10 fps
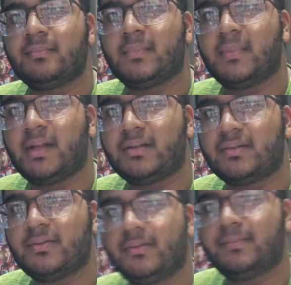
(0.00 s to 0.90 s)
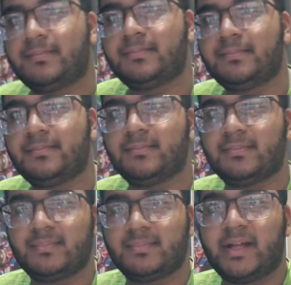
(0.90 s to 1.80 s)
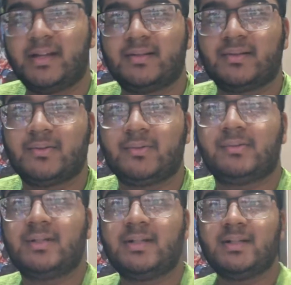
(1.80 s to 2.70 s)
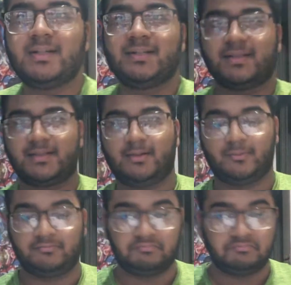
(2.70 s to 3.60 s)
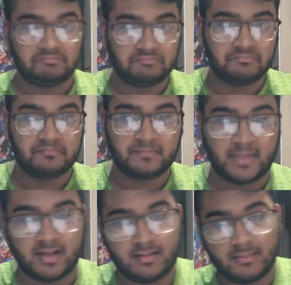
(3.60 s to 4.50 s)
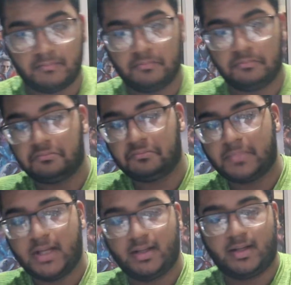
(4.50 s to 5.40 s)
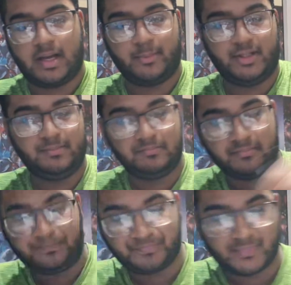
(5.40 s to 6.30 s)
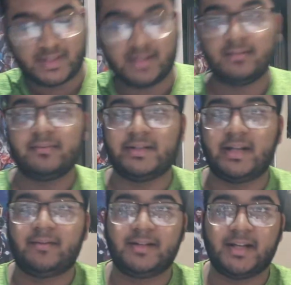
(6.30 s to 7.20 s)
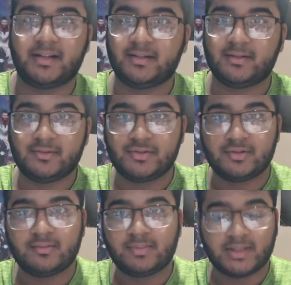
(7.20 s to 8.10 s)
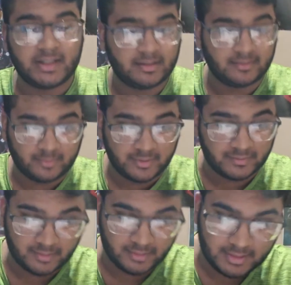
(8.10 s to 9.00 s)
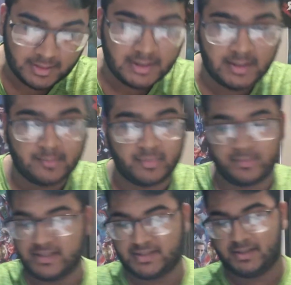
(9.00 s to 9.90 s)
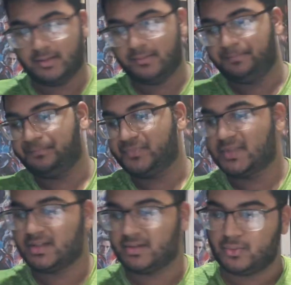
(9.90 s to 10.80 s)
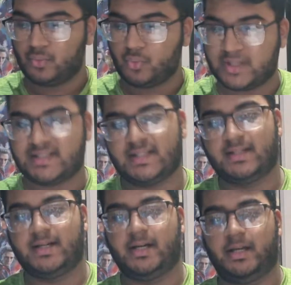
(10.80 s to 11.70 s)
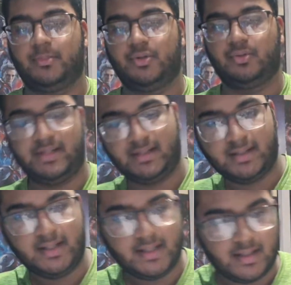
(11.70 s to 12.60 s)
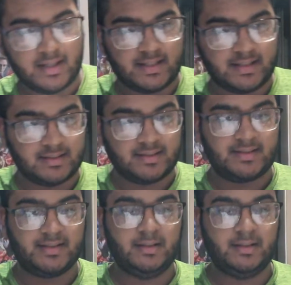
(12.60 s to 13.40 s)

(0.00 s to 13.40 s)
that's cool. That is cool. So, hmm, I mean, never done a YouTube live before, but basically, what I am doing is